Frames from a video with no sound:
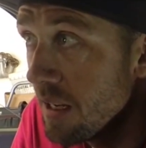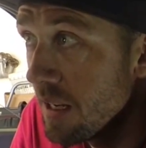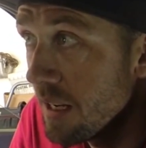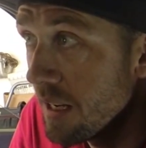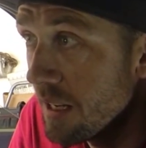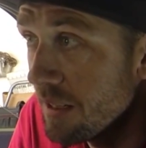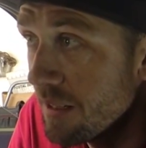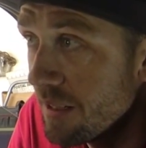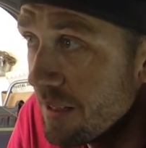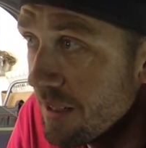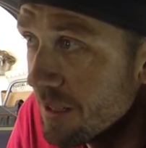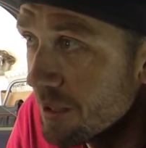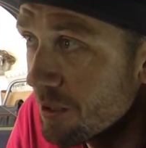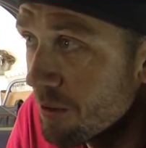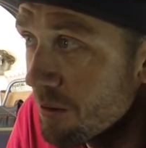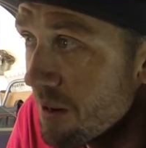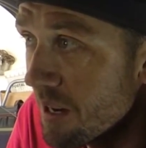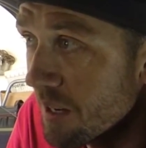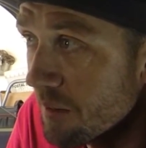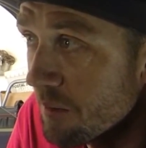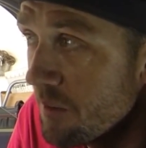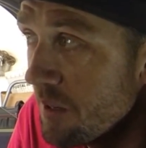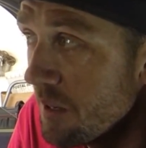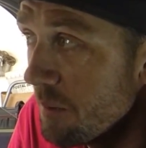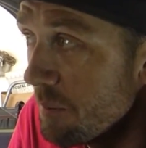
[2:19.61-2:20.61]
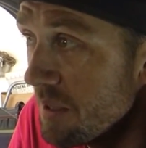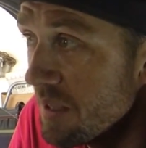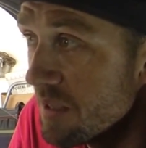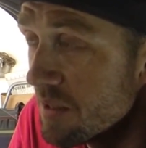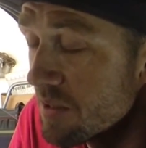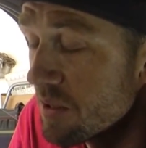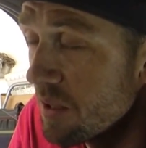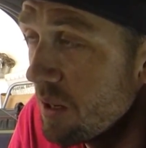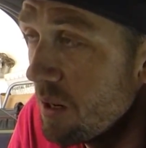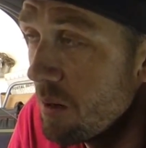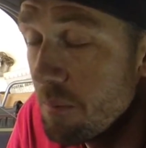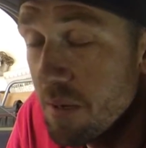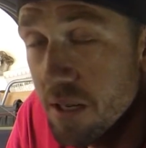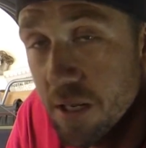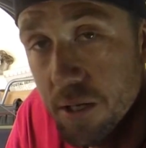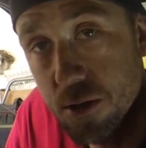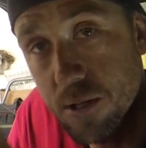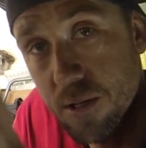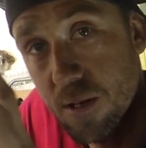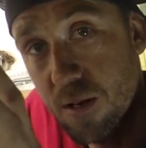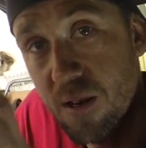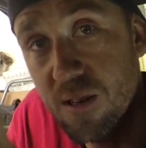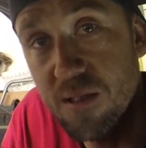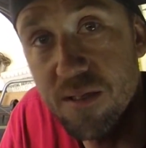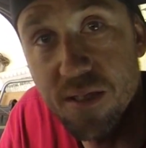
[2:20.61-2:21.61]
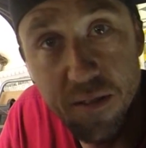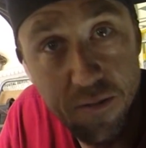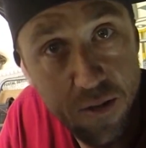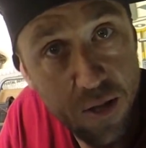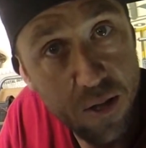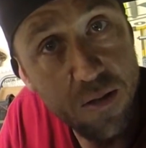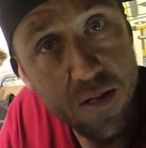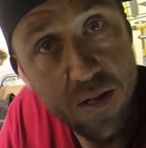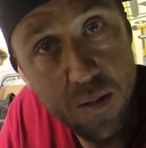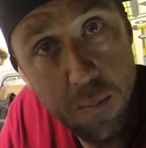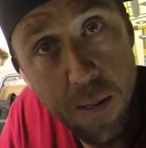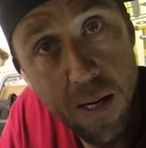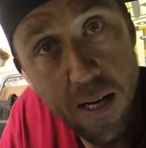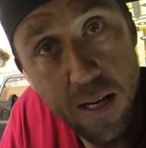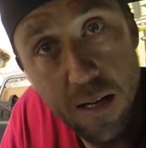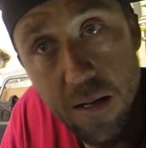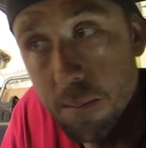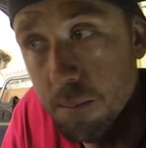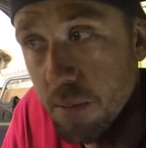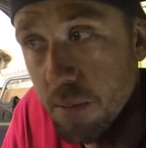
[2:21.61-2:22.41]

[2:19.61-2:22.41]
and correct fitment. So make sure, even though it's a pain in the